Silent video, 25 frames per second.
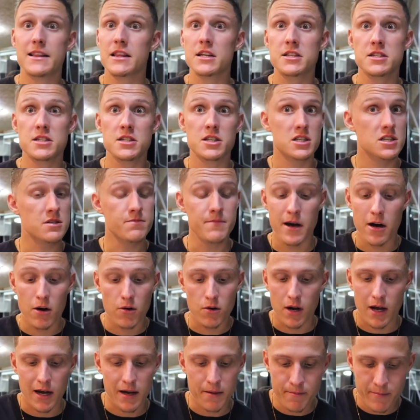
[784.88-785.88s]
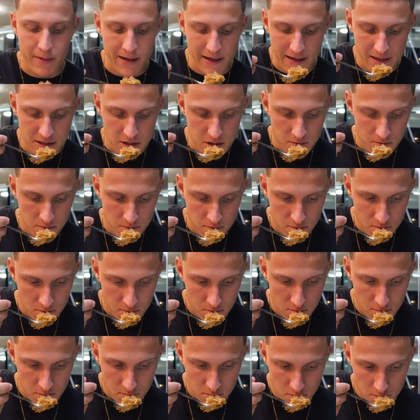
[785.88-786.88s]
Yeah, it doesn't smell like meat.
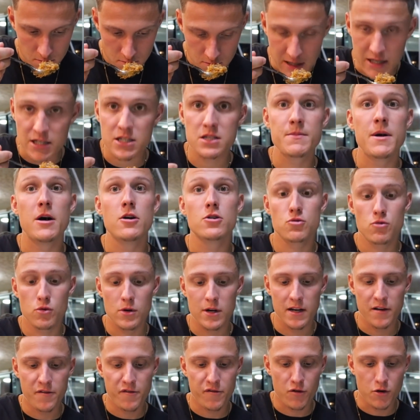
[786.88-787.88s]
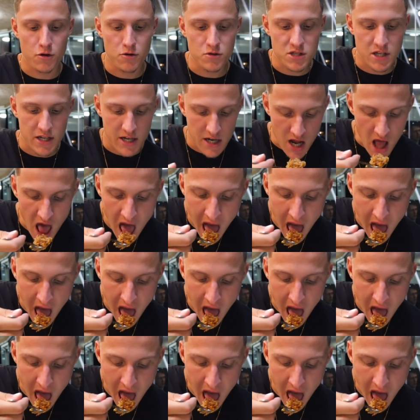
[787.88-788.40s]
It smells really fruity.